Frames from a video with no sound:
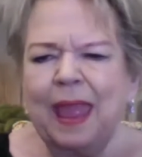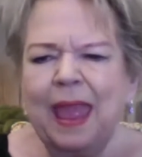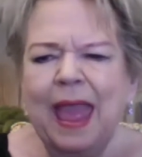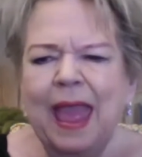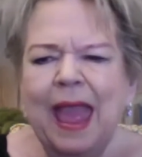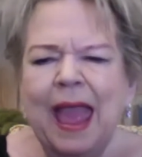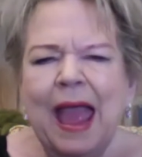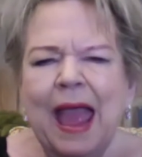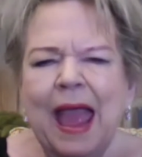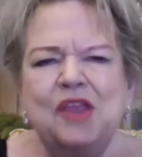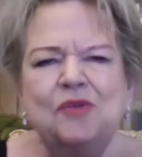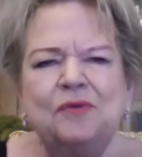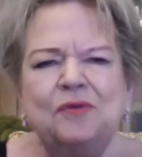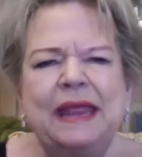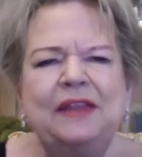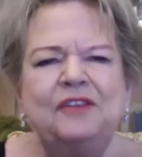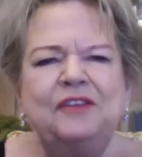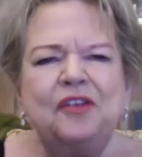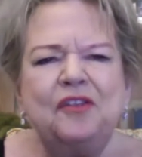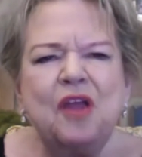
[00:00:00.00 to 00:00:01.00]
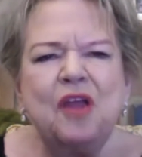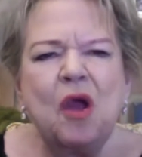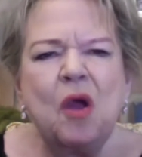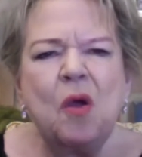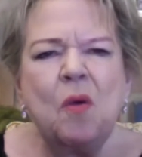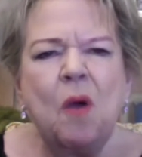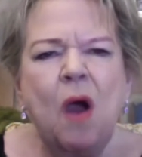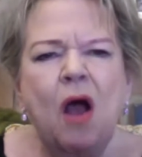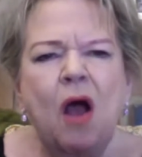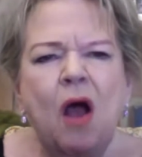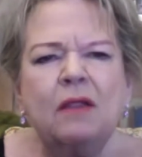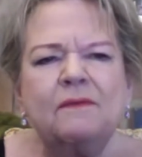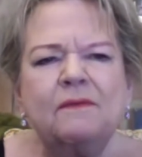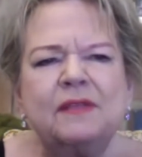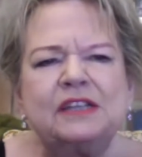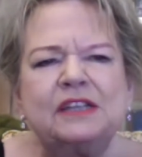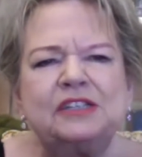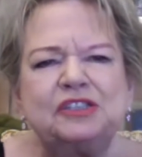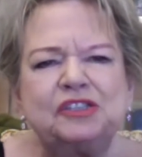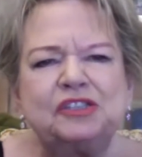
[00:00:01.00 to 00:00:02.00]
you need to know all of the
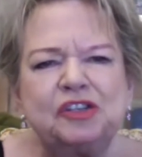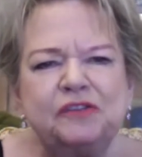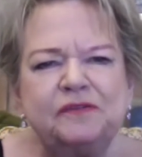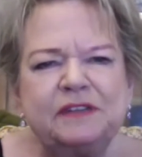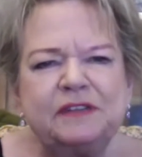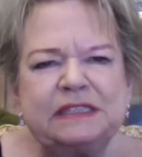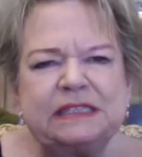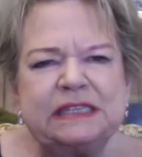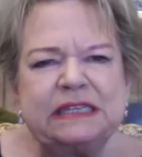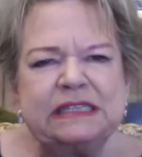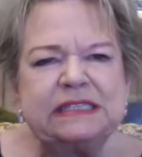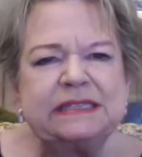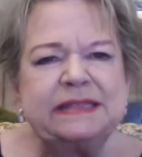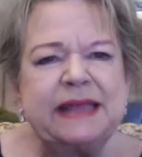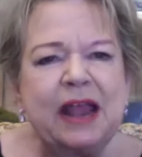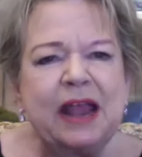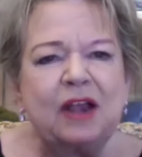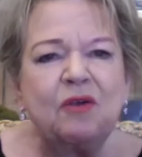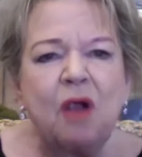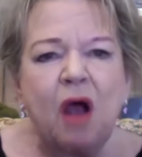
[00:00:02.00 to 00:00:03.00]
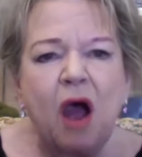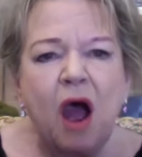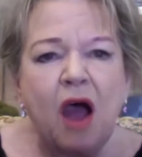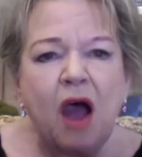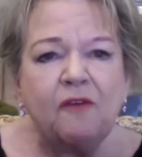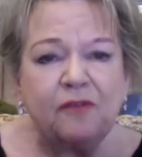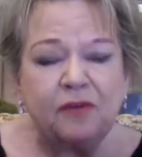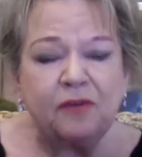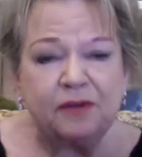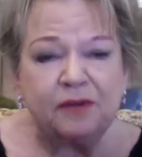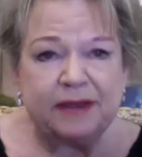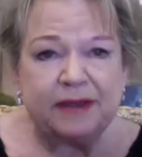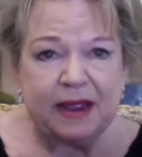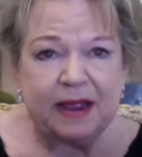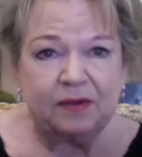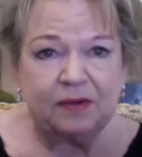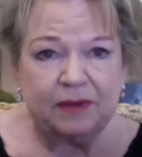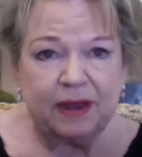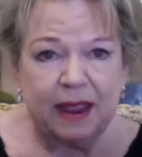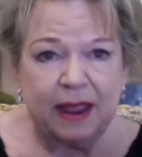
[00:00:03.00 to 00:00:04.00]
services that are offered
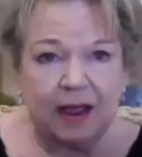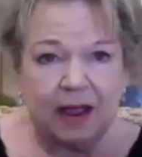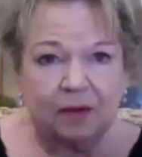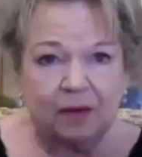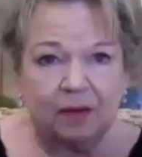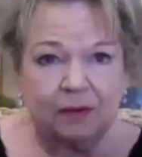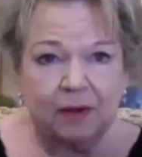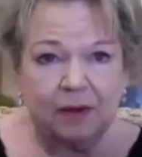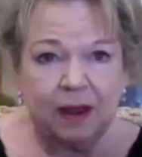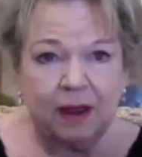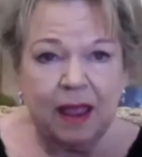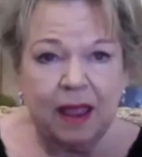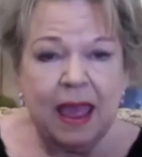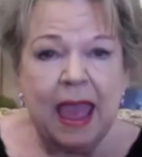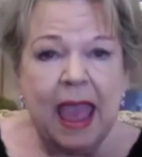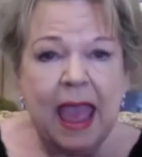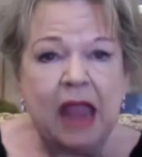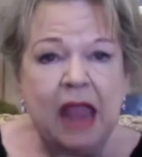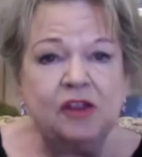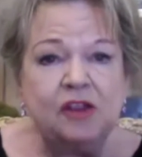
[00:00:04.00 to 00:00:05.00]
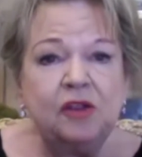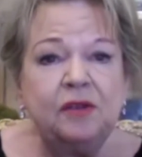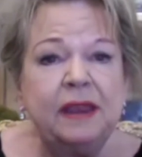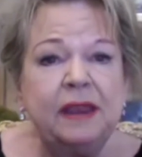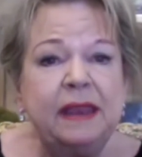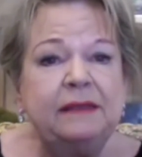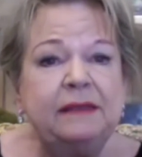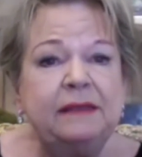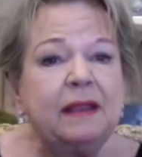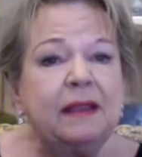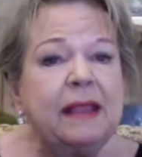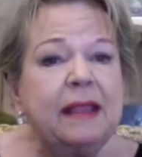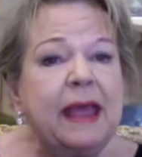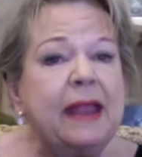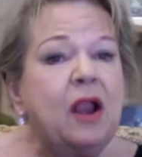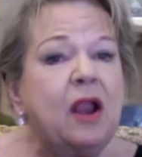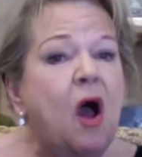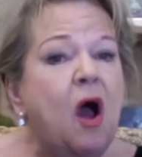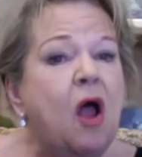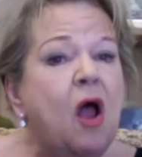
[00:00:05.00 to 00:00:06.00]
downtown, and you need to let
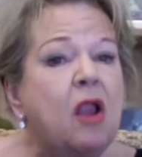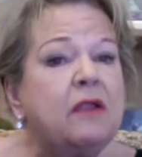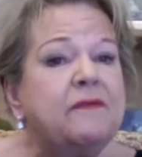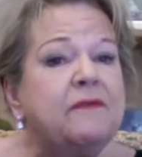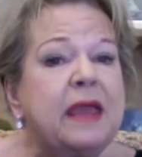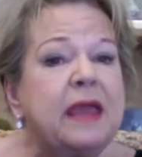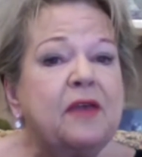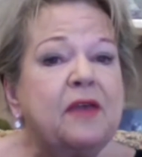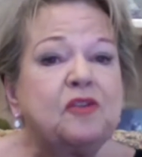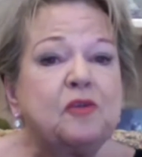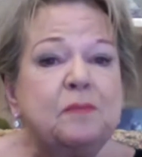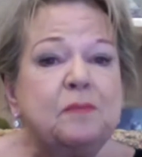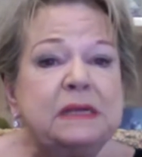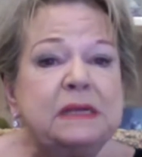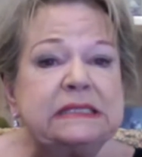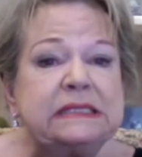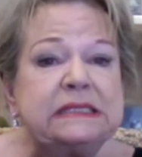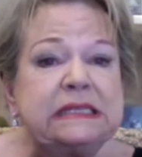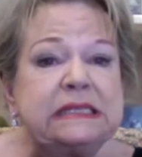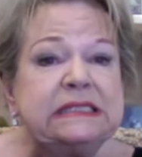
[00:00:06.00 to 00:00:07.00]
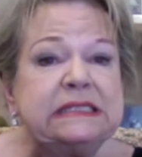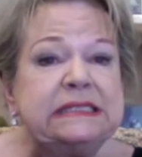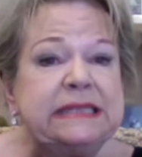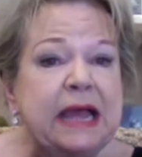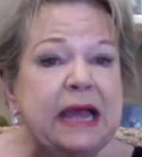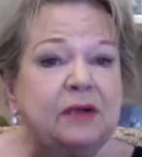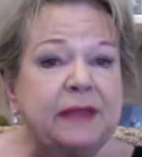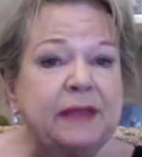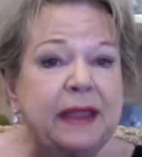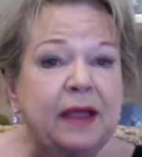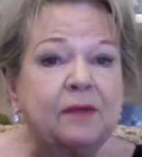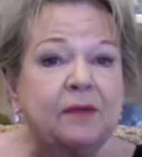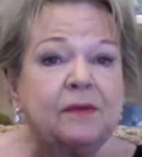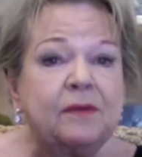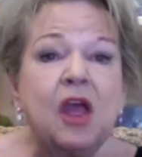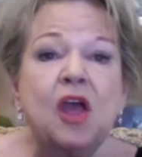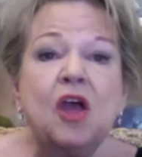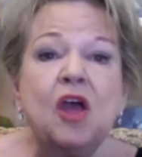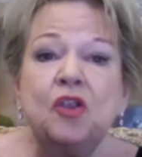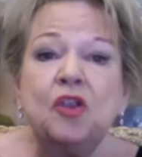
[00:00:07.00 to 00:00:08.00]
all of the other businesses downtown
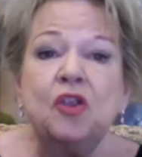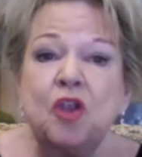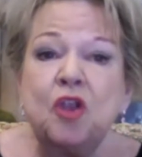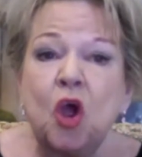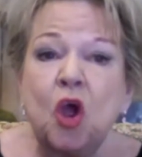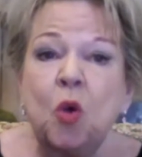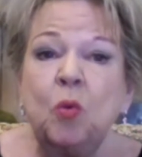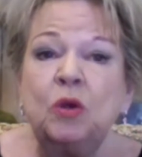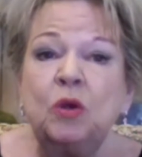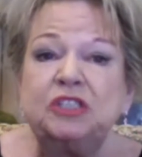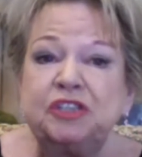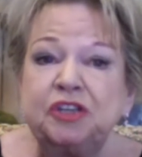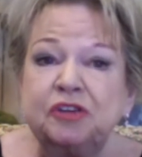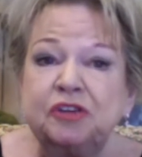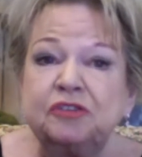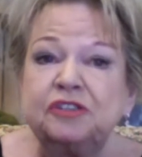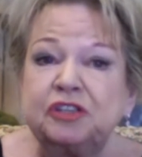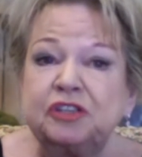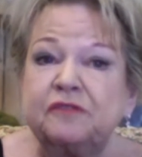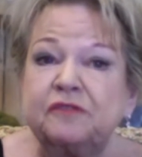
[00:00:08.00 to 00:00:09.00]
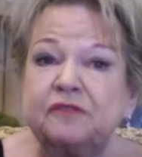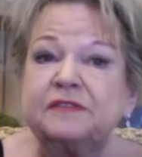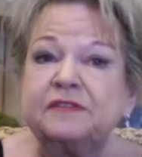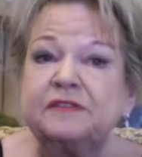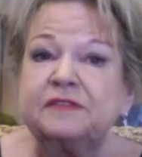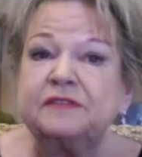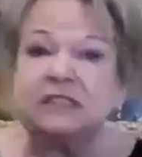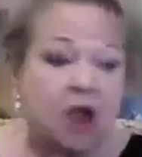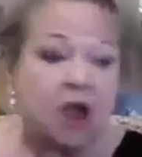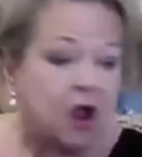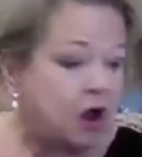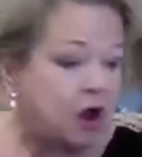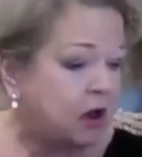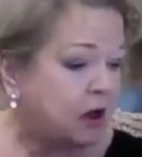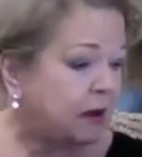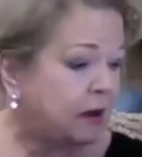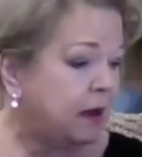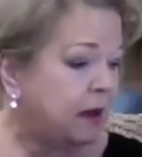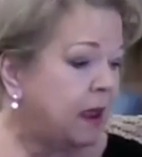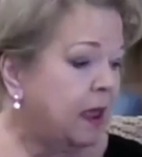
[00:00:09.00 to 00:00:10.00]
know what your services are.
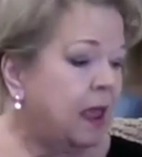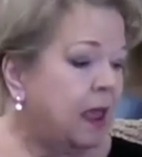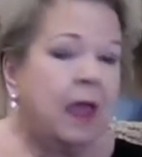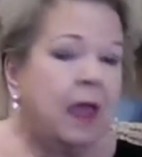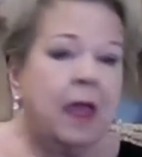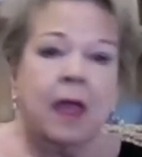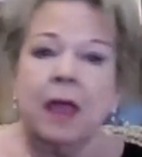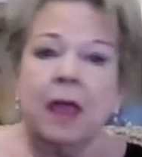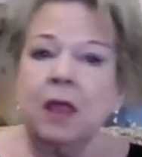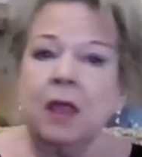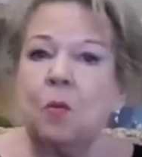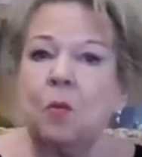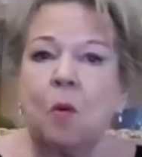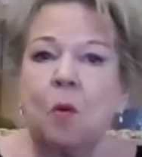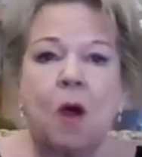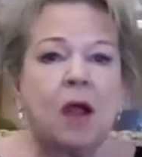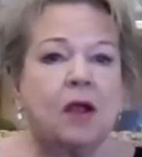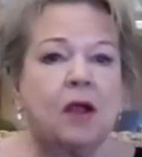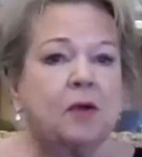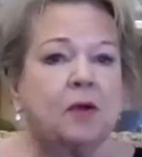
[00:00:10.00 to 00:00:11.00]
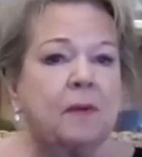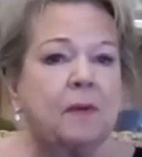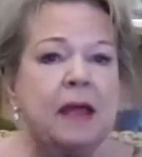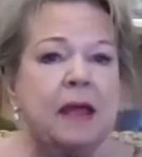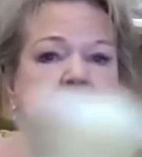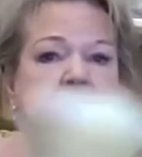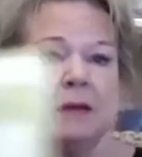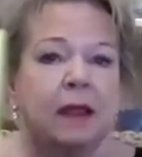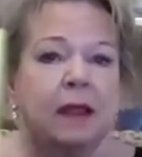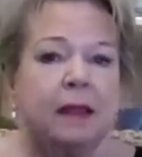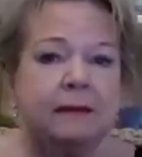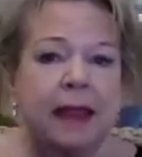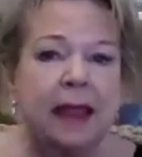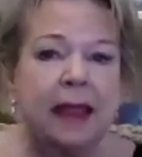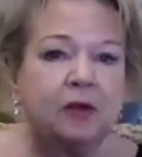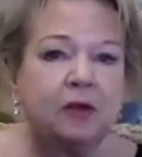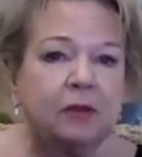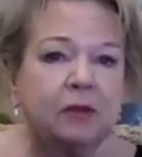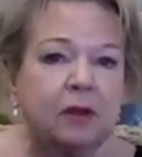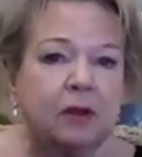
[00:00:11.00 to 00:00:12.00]
Walk around, take your
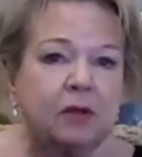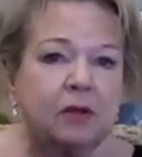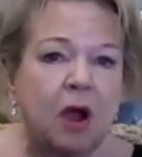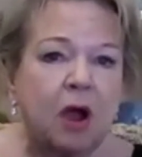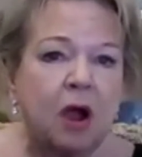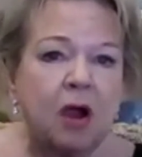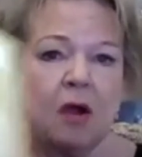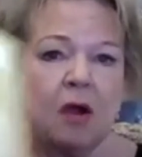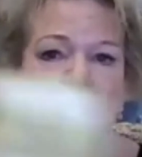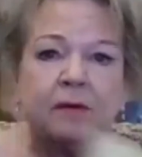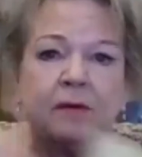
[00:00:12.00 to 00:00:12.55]
little card